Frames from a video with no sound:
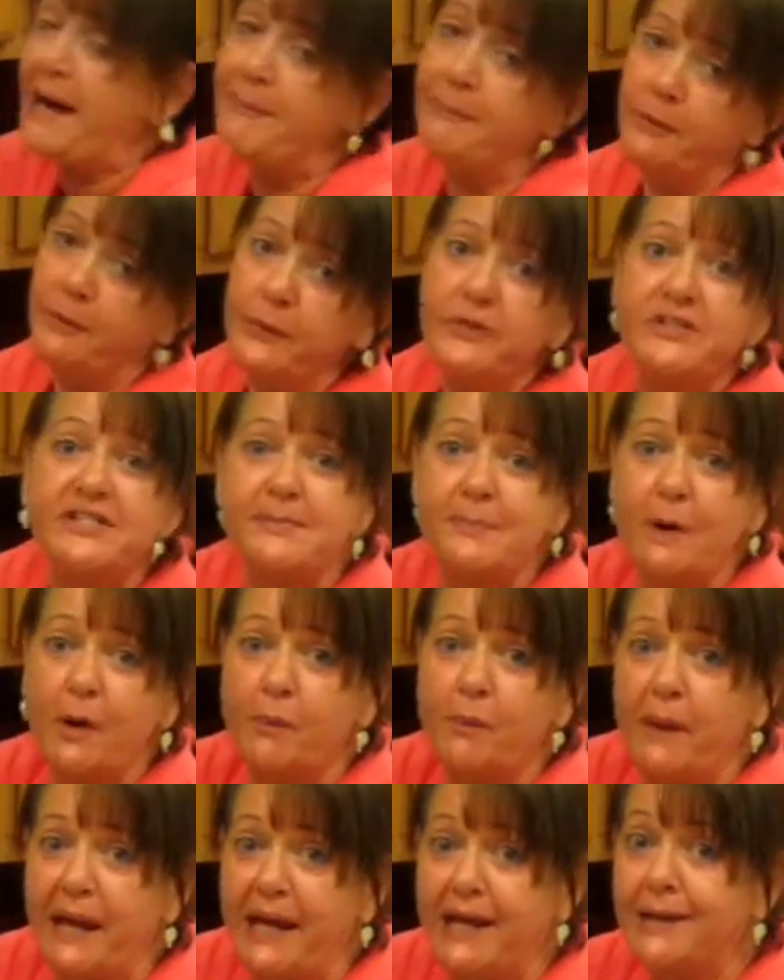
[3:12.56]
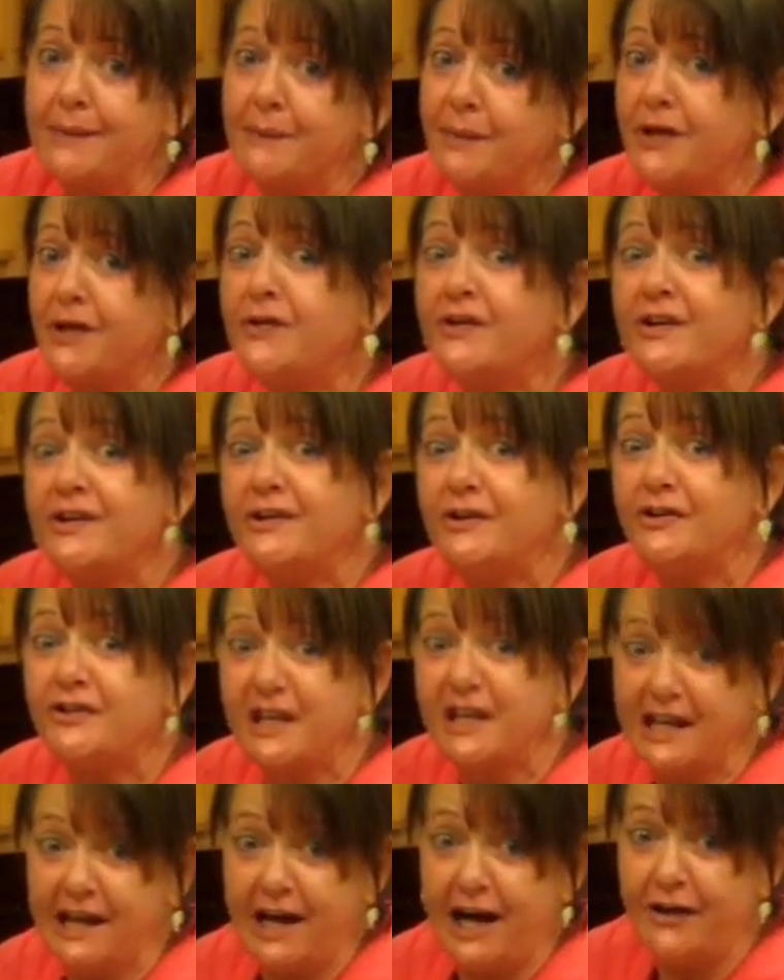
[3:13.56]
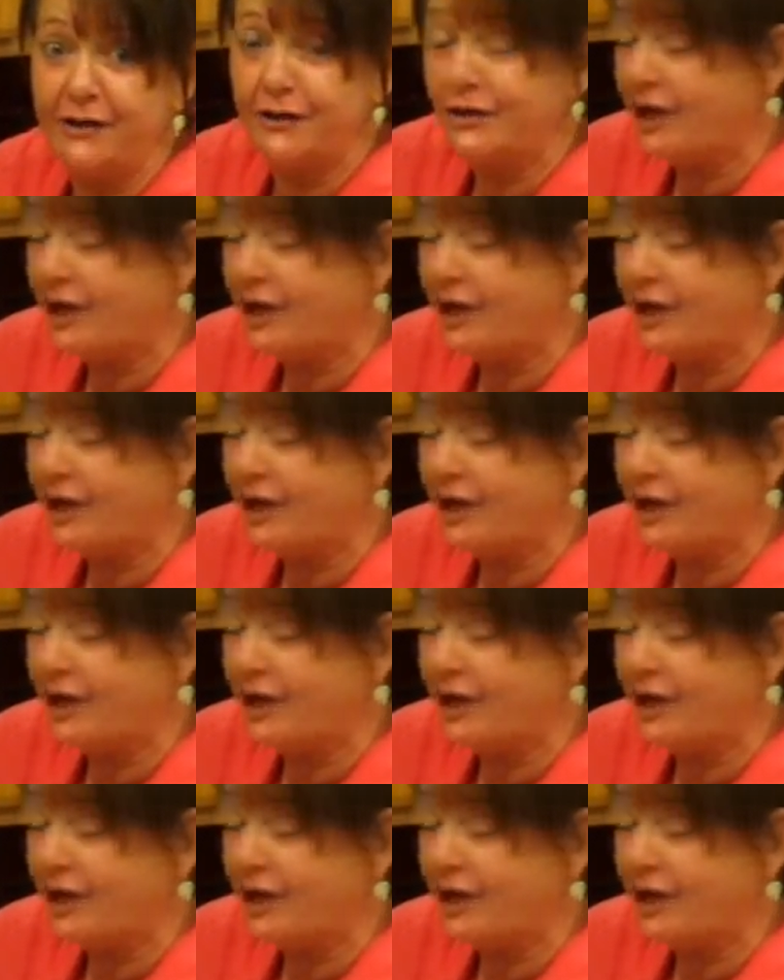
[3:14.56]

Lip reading: applewood smoked bacon, but you can use any kind